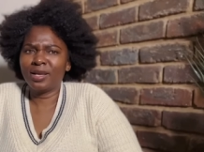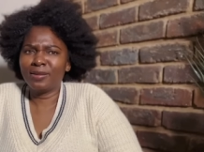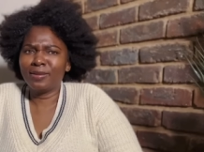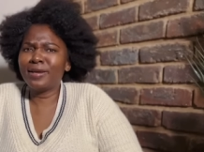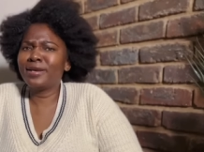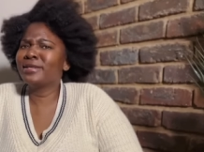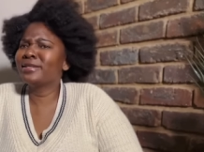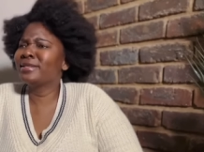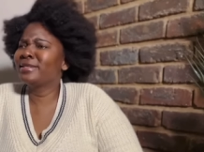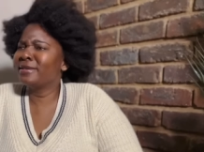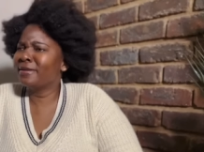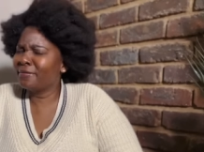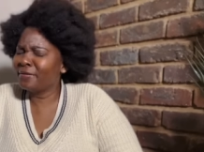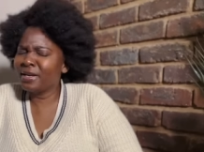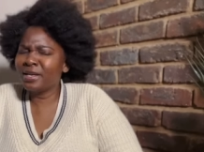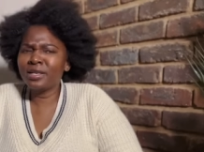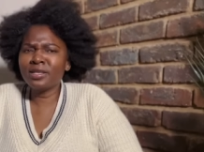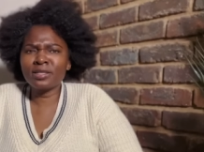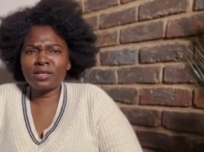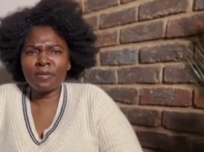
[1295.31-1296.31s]
There is
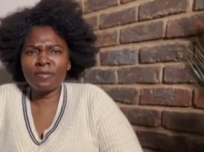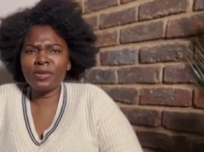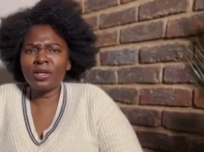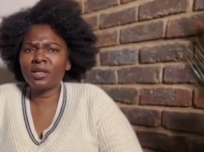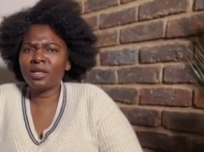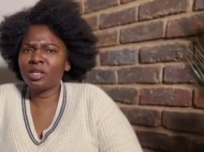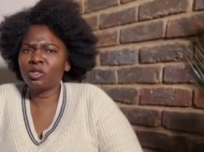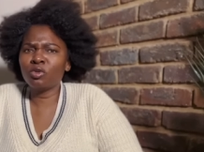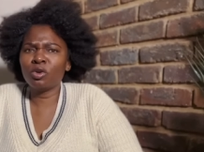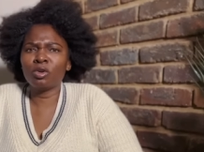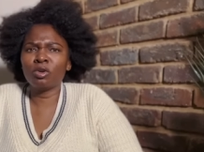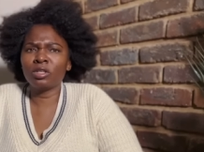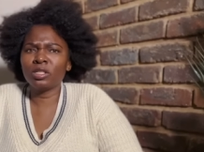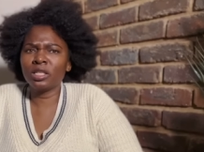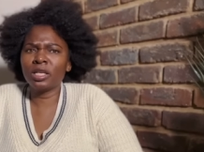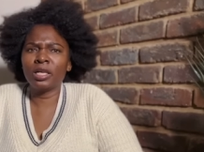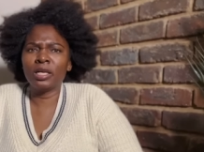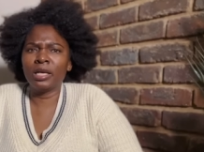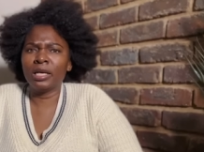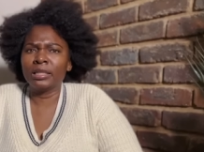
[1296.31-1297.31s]
definitely something that you are not
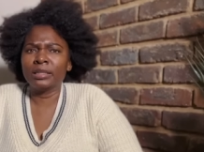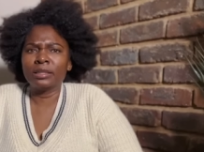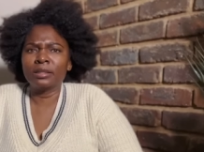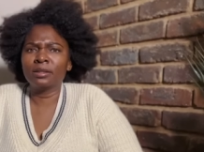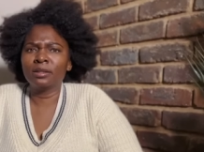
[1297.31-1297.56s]
telling us.